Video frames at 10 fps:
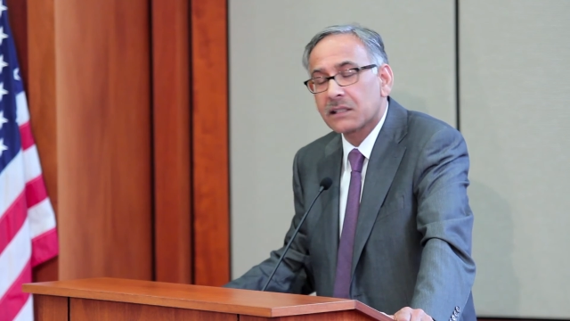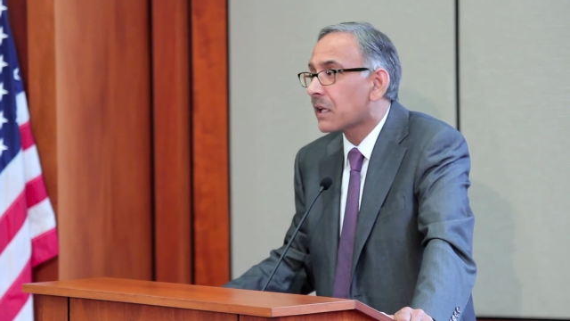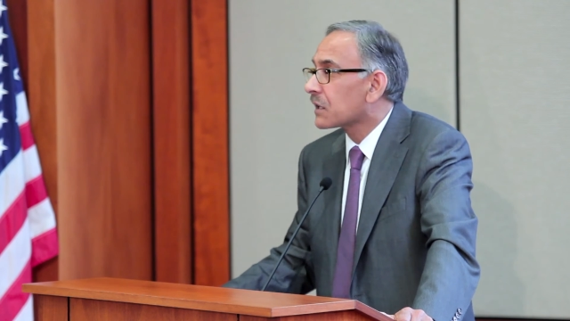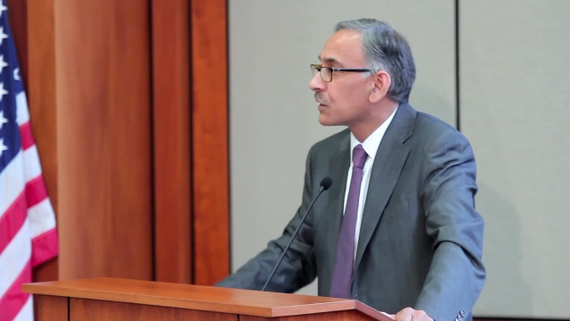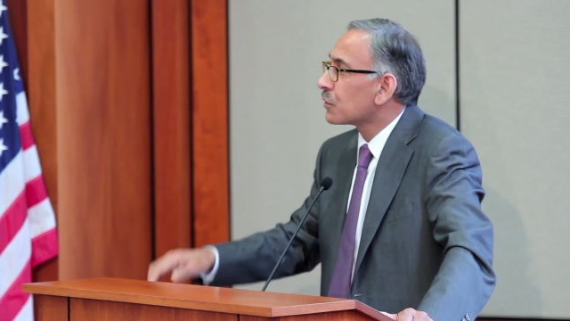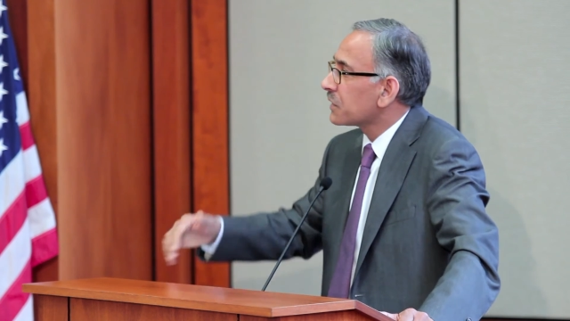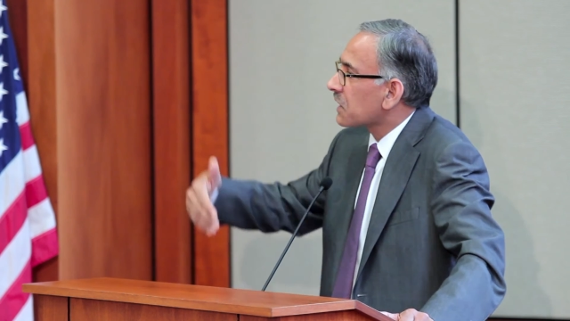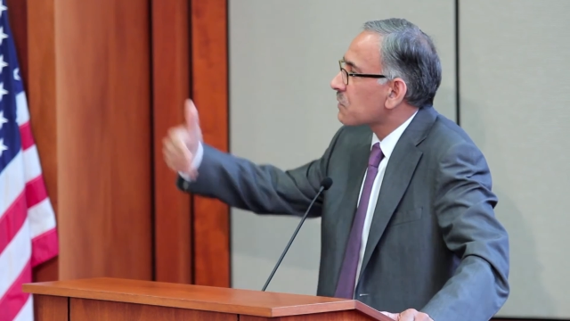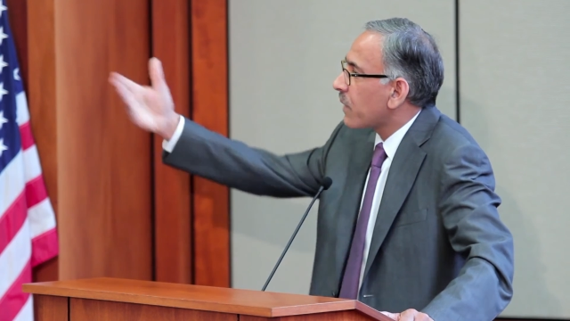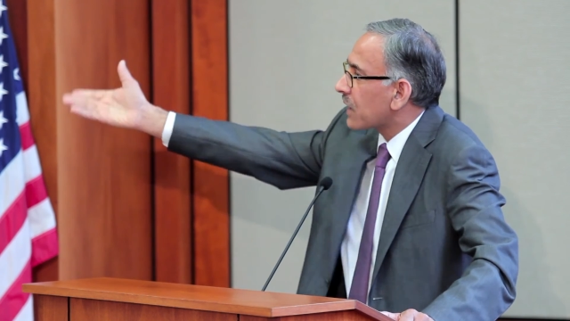let alone the
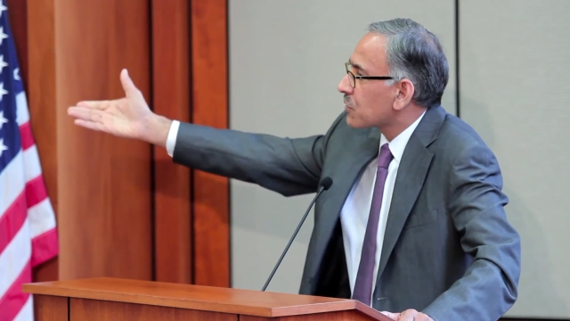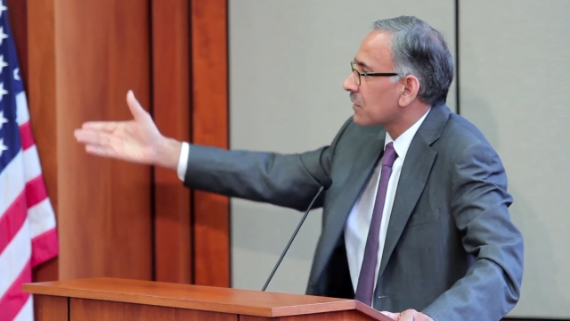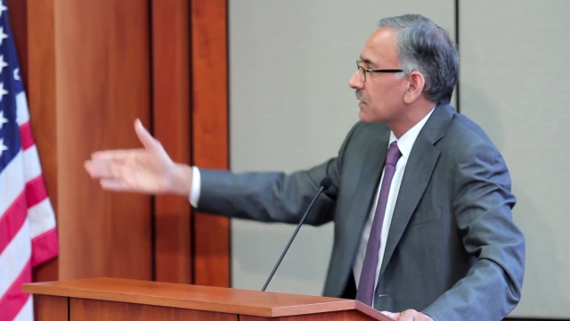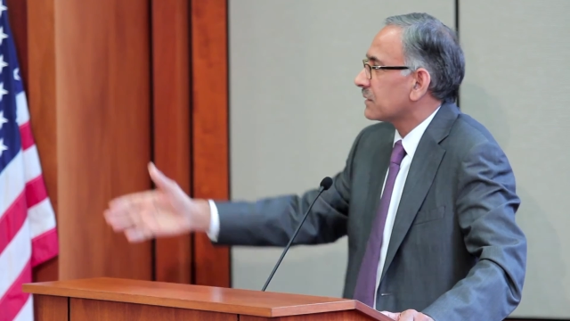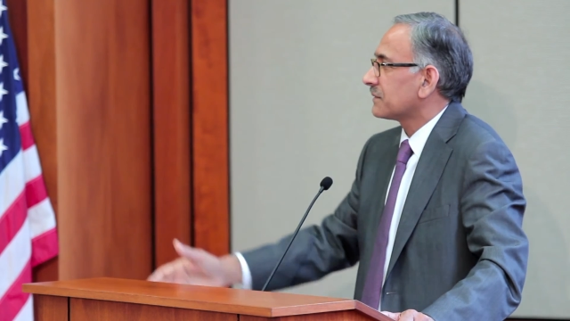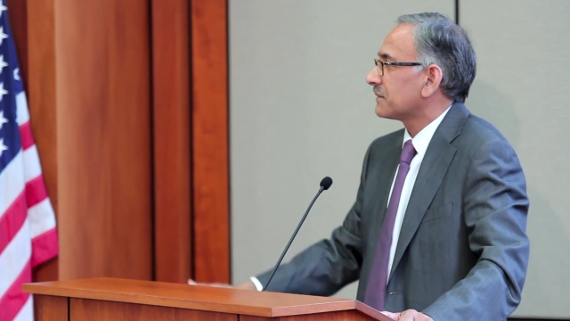expansion.